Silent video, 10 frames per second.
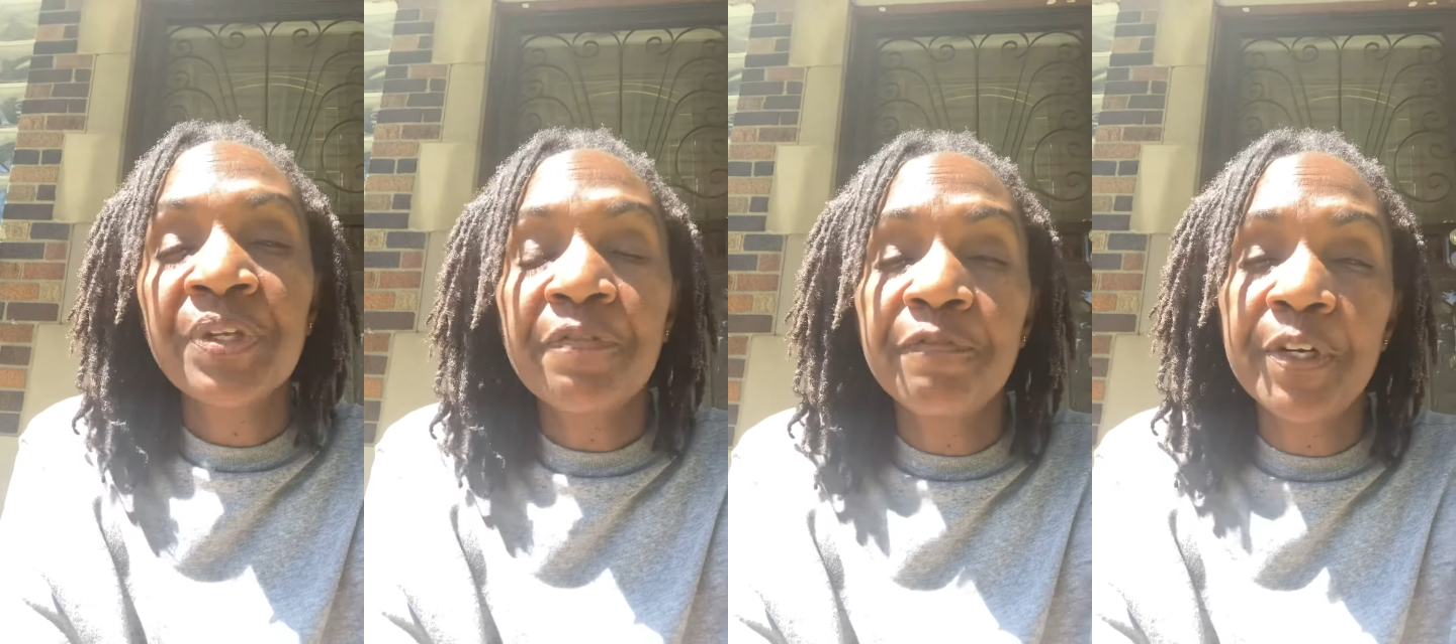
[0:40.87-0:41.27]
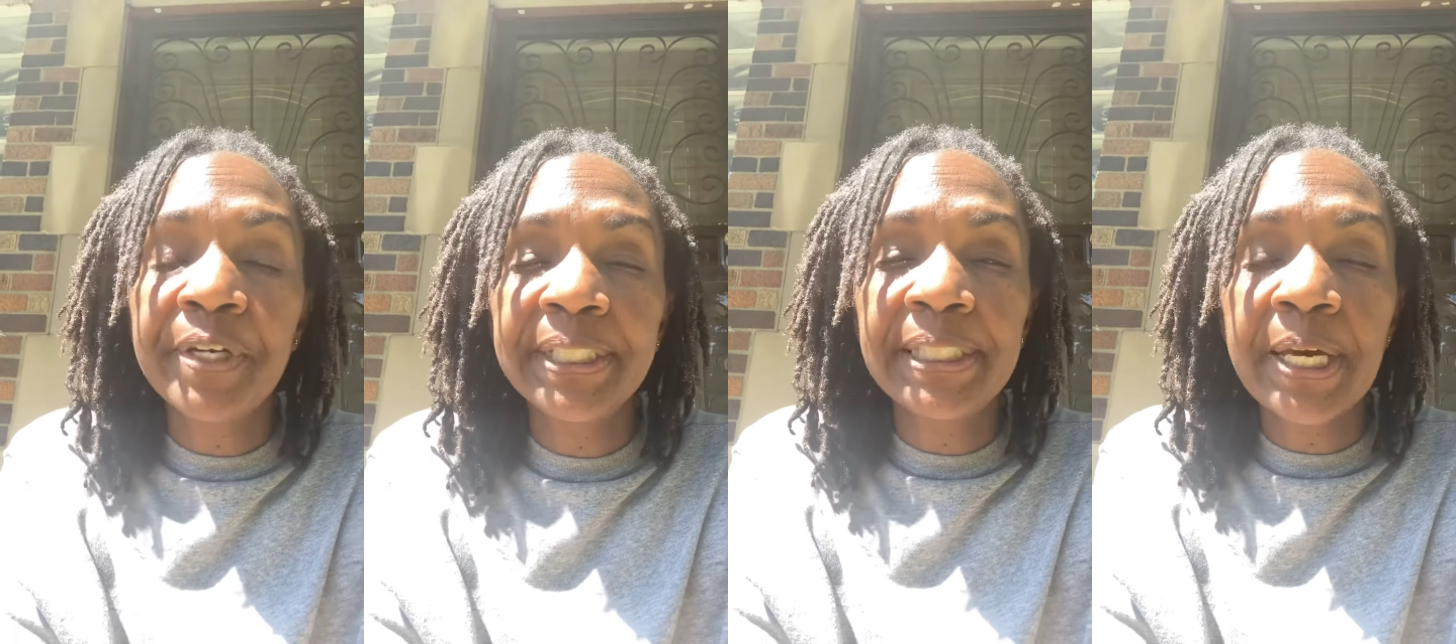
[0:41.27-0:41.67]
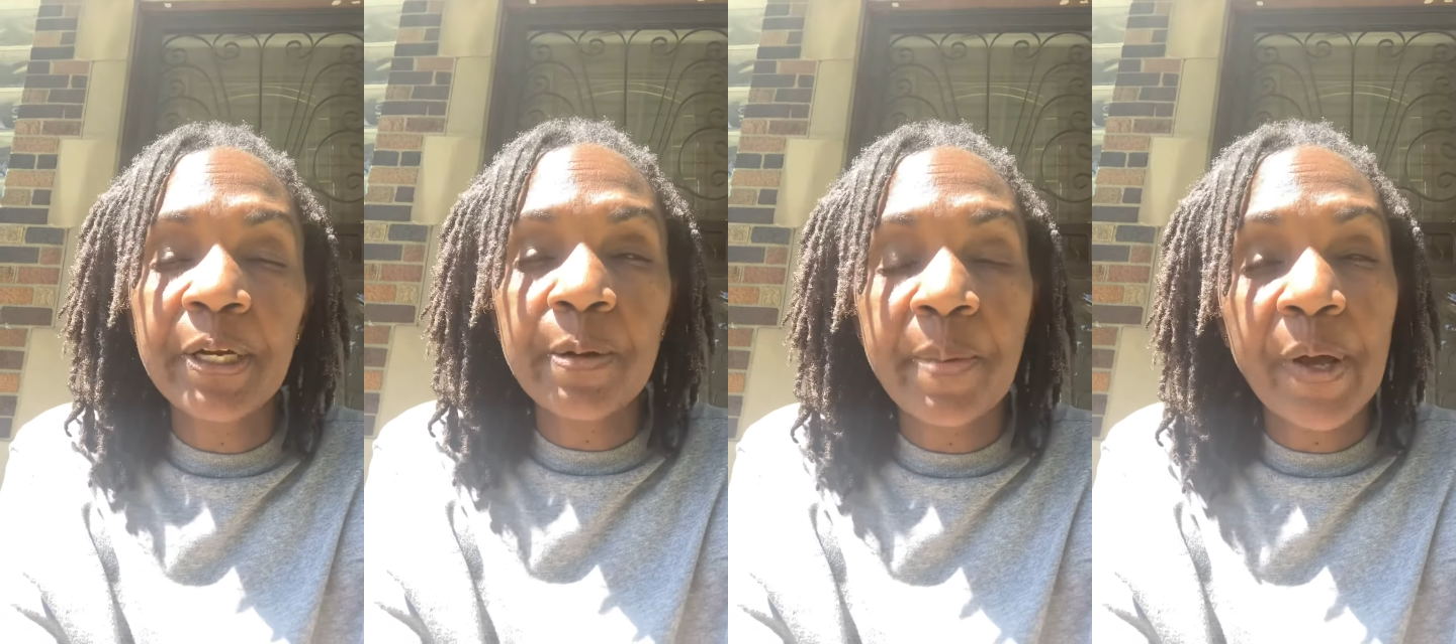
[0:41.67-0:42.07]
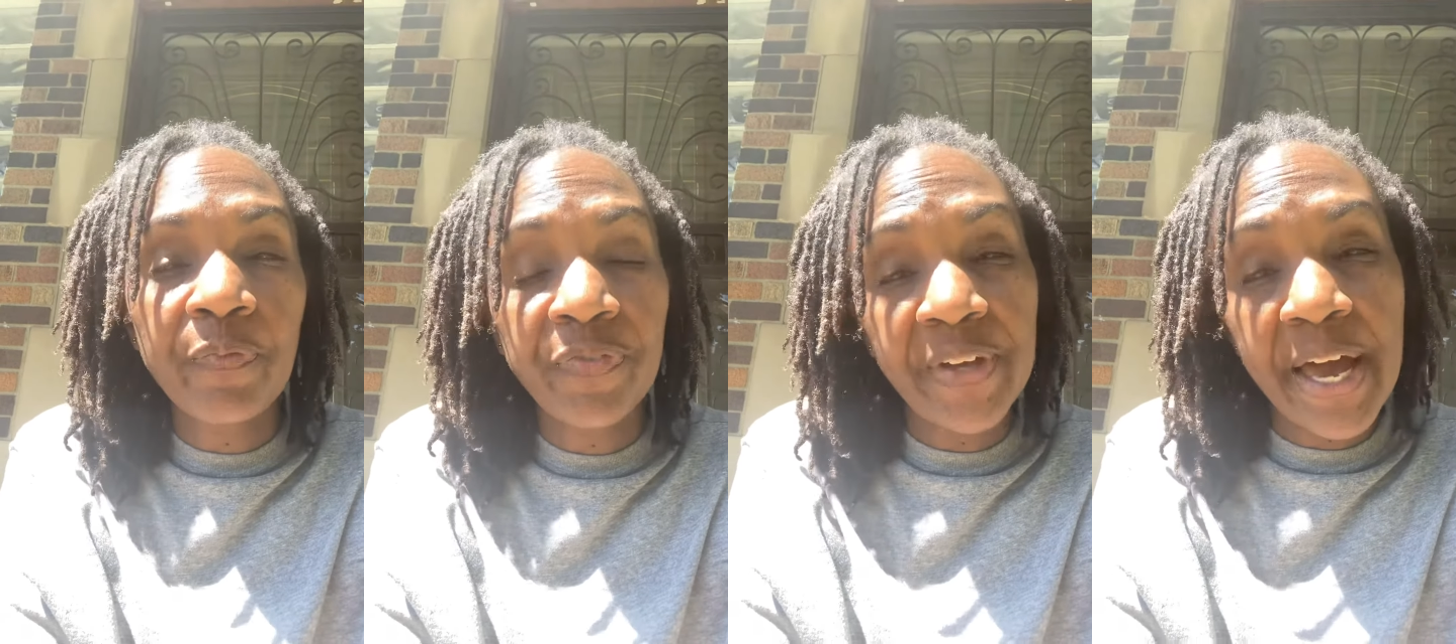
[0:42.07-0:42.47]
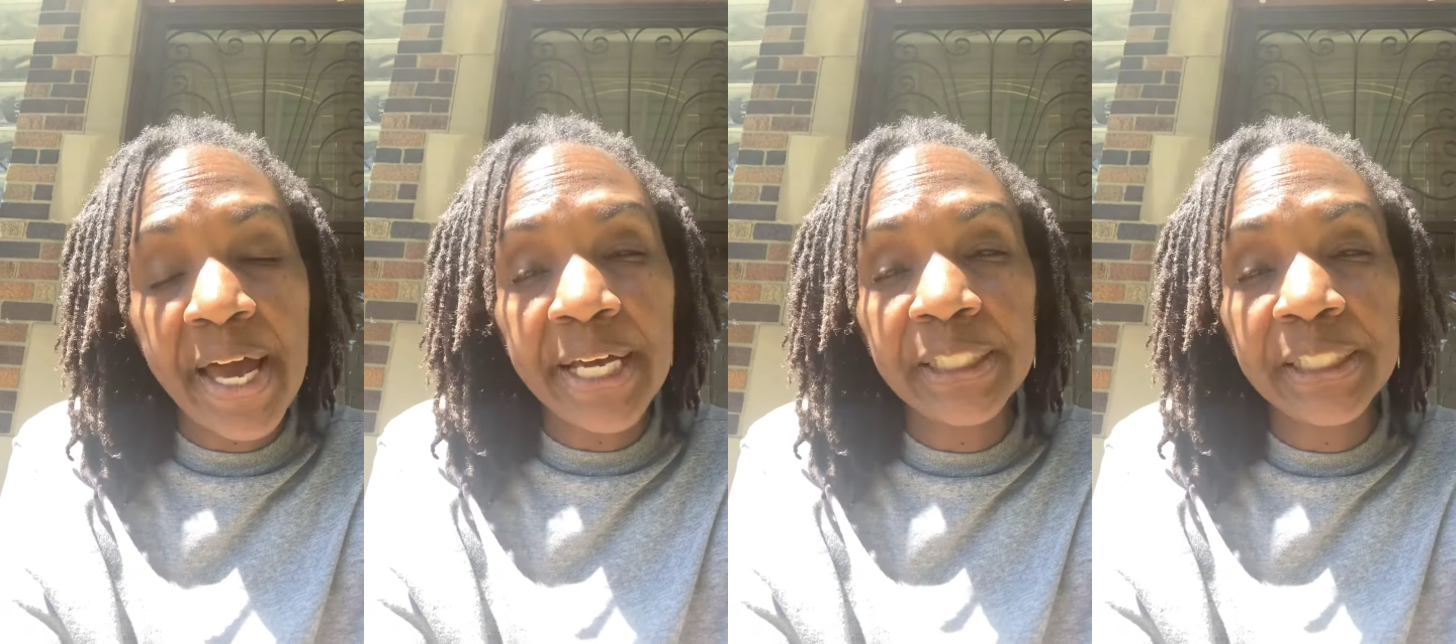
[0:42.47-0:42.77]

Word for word: Very excited about that.